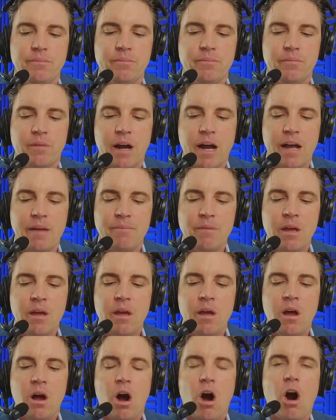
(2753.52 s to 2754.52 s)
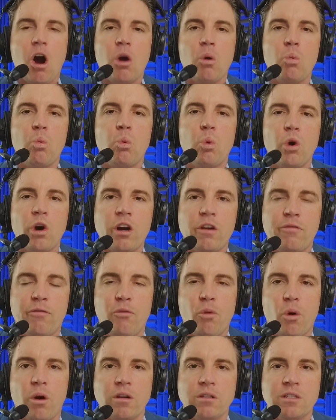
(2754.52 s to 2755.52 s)
right? Our
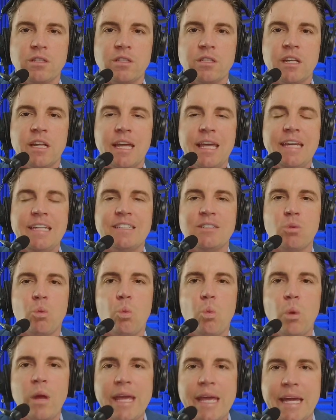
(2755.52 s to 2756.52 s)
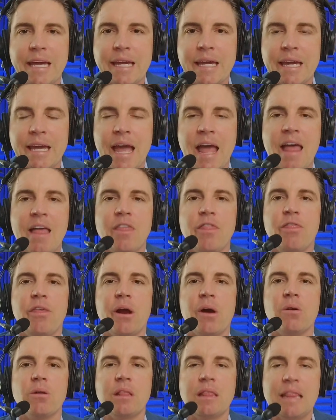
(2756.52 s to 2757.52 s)
workforce is weak.
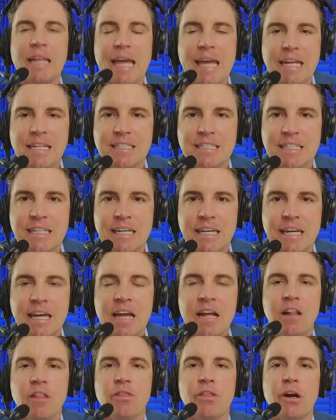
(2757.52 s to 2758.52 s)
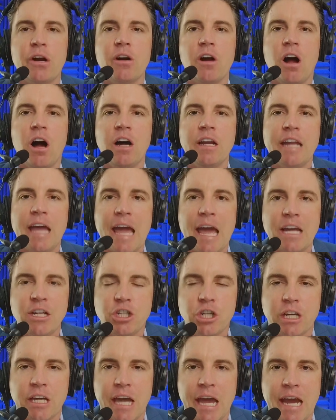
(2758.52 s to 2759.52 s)
They're lazy. They're
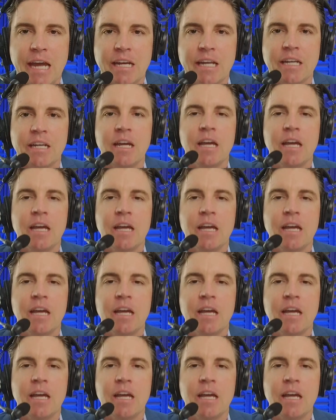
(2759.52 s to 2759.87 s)
uneducated.